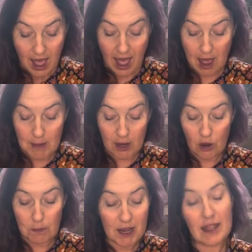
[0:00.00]
It
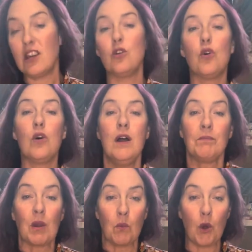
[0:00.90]
could be that you're
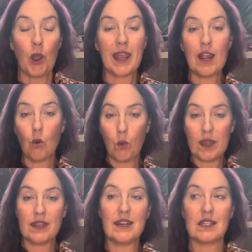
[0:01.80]
working
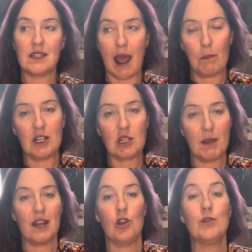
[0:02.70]
with an
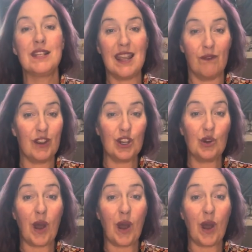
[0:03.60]
establishment who's given you